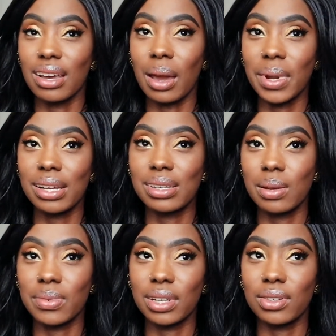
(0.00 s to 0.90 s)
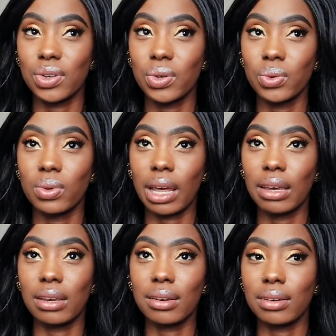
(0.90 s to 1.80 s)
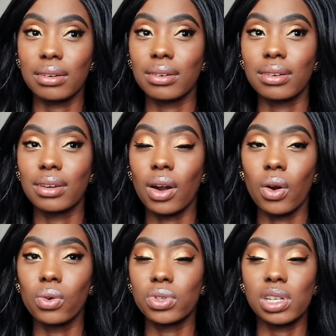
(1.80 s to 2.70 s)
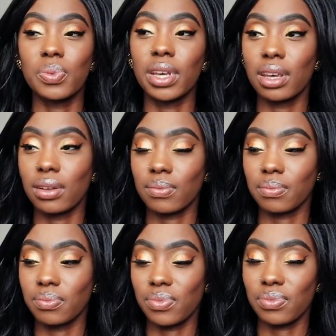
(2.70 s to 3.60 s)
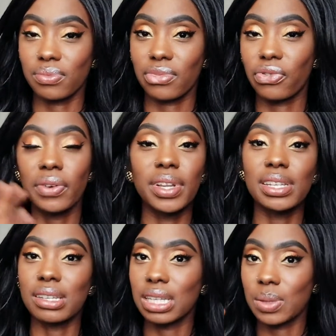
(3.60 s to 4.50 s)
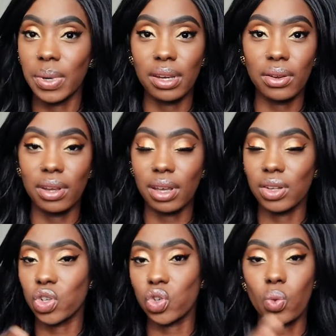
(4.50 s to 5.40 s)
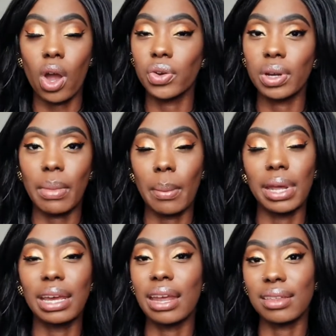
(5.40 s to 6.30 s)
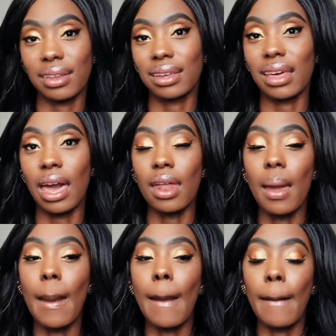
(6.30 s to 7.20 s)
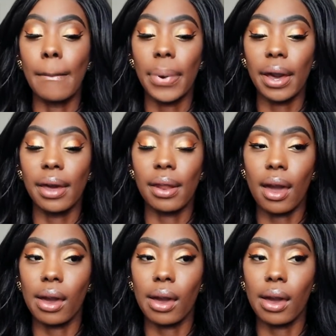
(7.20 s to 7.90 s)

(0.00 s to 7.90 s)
I'm not tempted to like go just being frivolous and spending and squandering my money, nothing like that. But